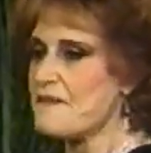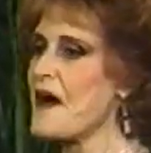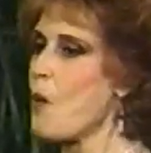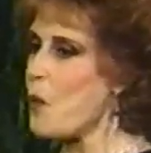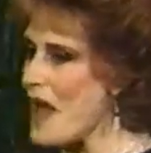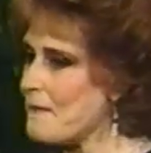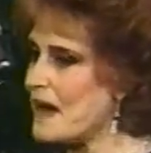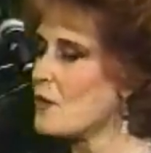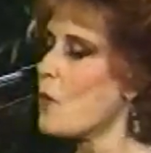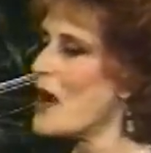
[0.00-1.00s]
The
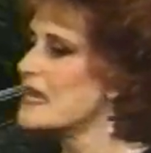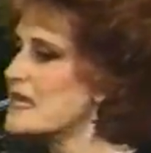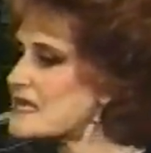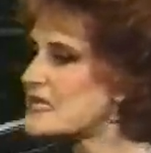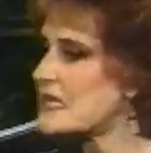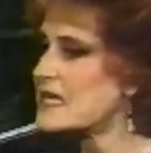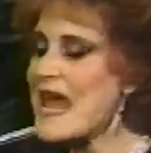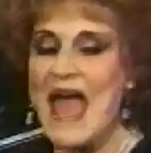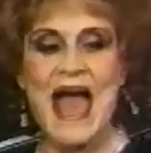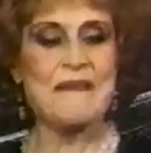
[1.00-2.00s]
women witnessed it
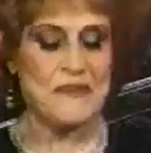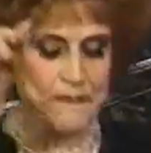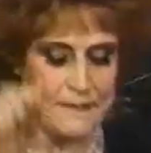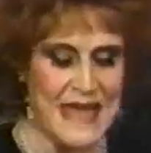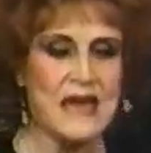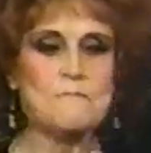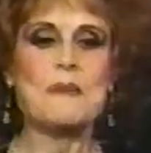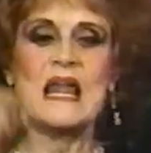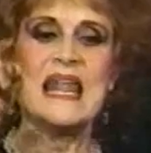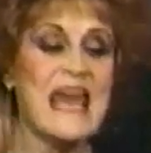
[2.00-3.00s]
and the men
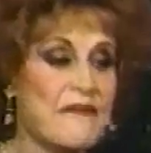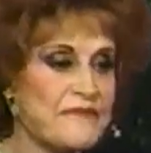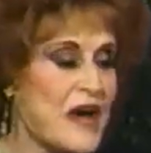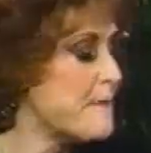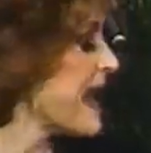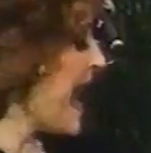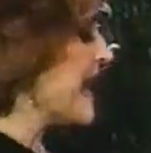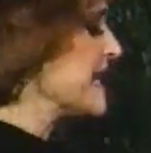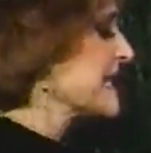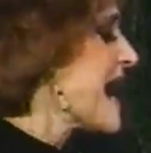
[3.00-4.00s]
believed them
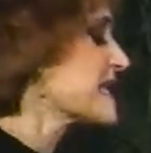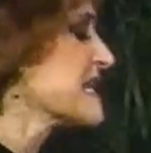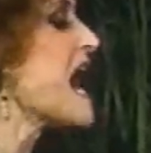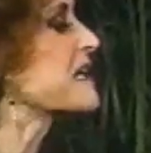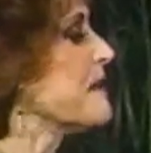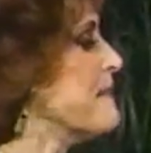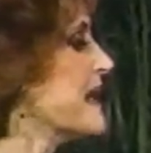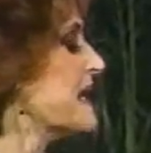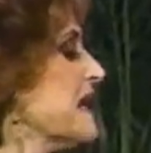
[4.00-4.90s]
and it got documented